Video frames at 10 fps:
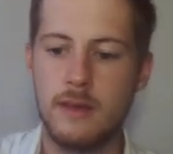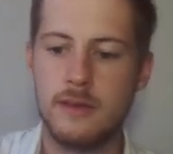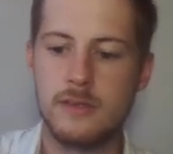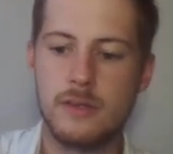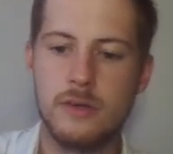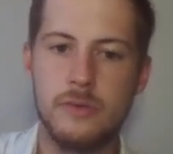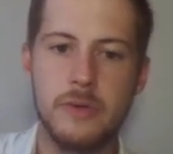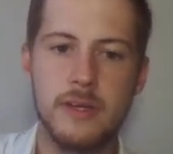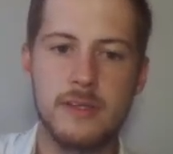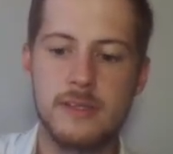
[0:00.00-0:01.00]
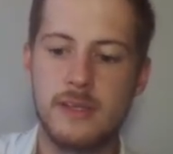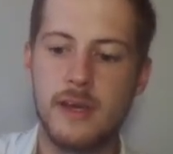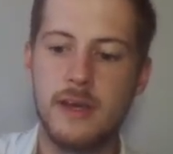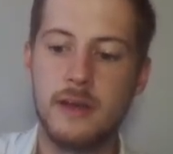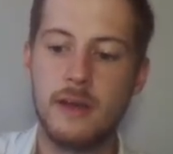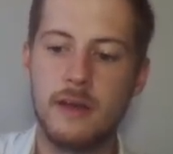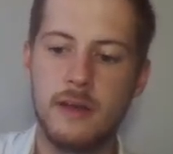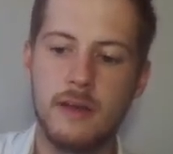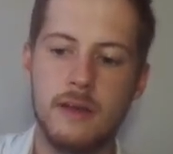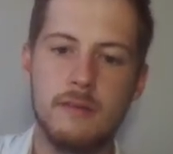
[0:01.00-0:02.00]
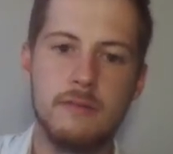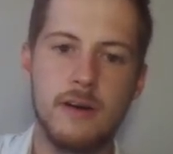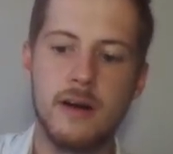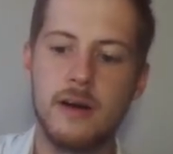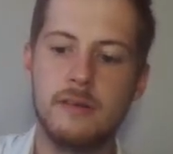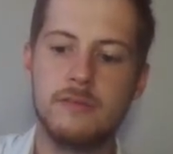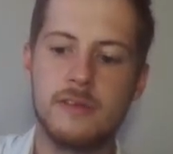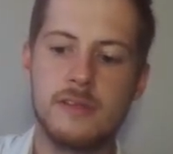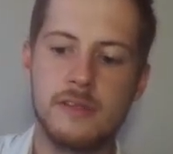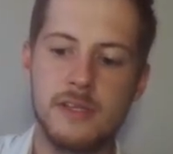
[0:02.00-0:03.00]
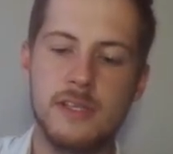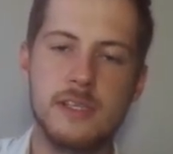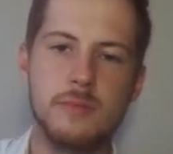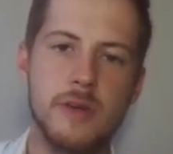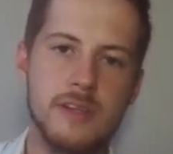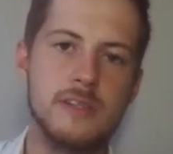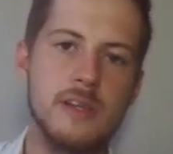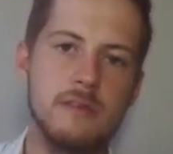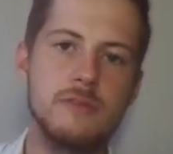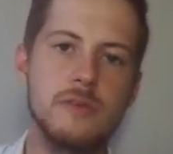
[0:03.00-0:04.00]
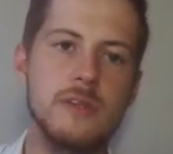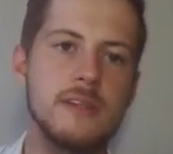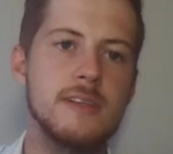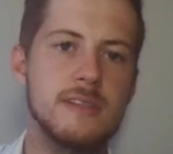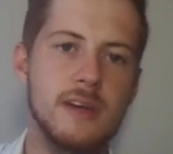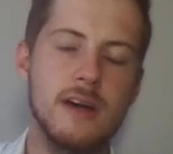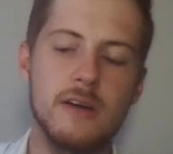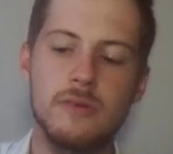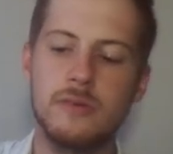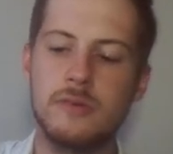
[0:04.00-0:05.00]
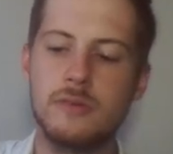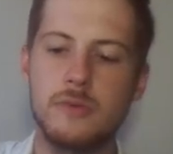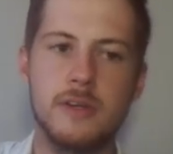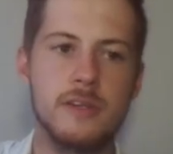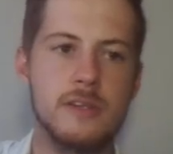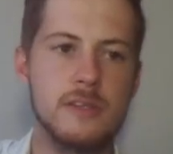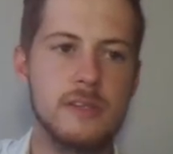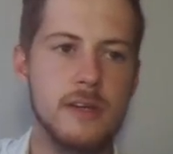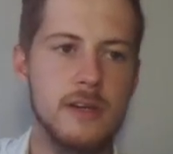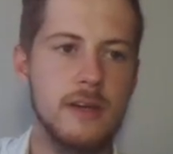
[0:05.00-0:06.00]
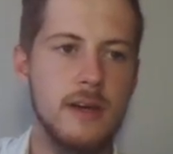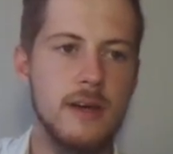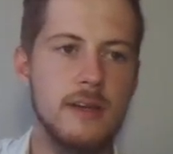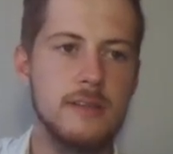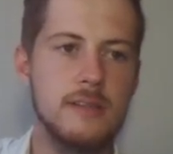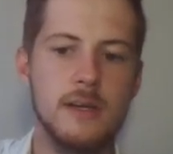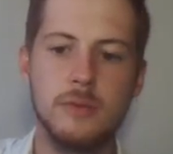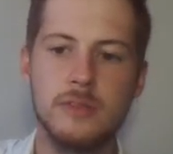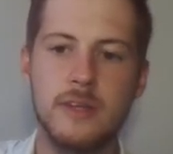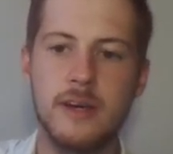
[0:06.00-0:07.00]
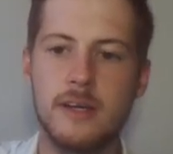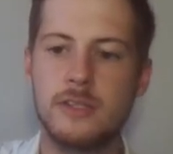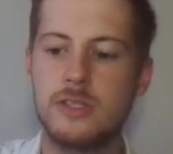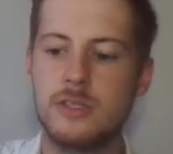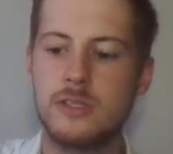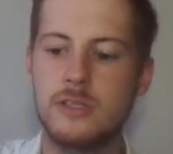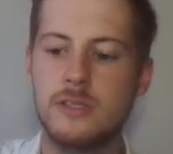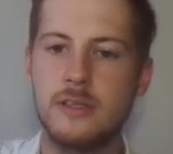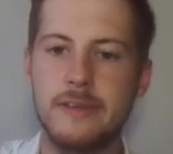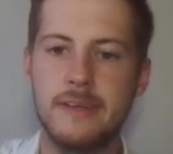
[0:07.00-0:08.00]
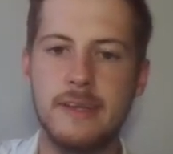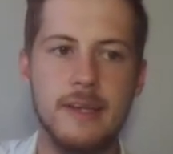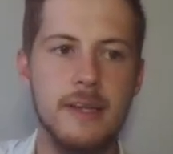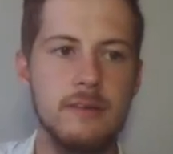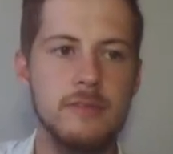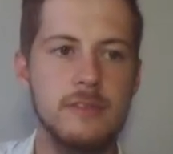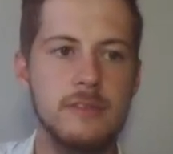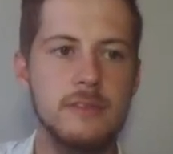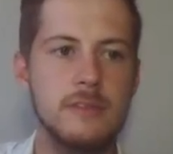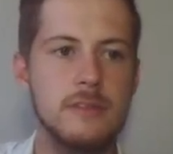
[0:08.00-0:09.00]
So we can say 5, 6, but instead of doing the entire root, we can just say double dash 11,